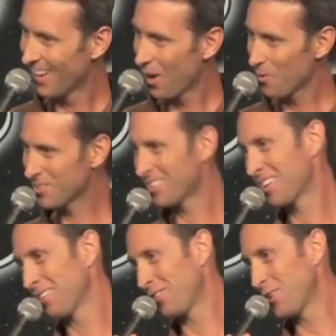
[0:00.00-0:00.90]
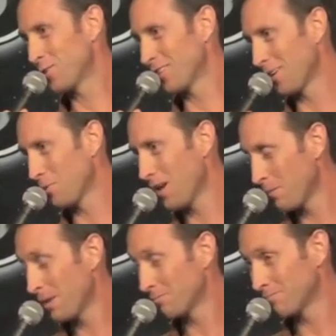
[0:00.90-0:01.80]
was just confused a little bit. I
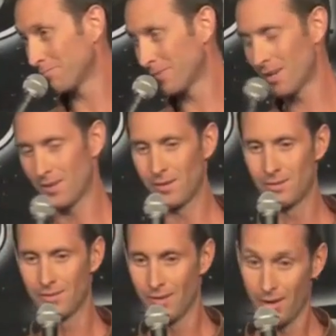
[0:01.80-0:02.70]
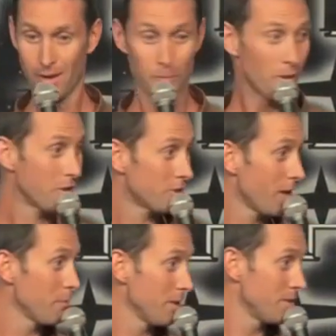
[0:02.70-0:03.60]
mean, pretty sure
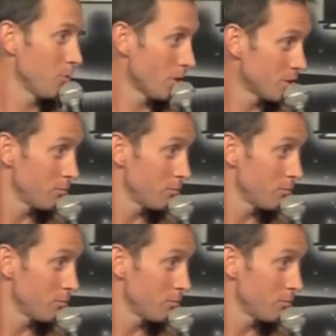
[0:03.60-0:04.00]
that means he wants to